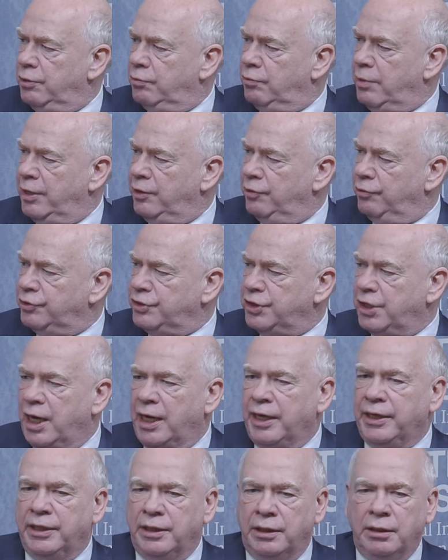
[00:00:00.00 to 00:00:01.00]
Why not
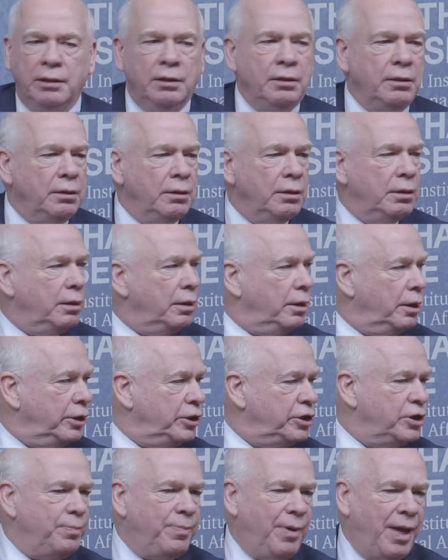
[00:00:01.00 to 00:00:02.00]
China and
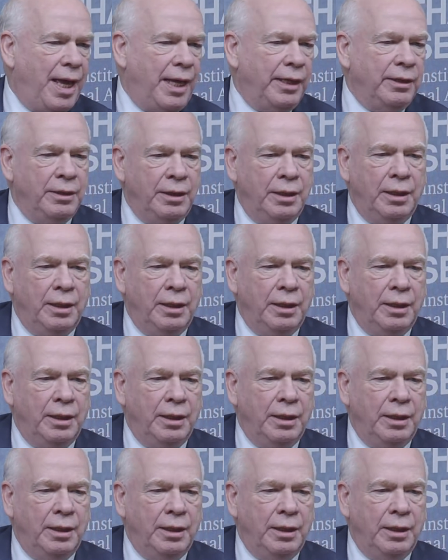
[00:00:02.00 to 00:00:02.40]
Japan?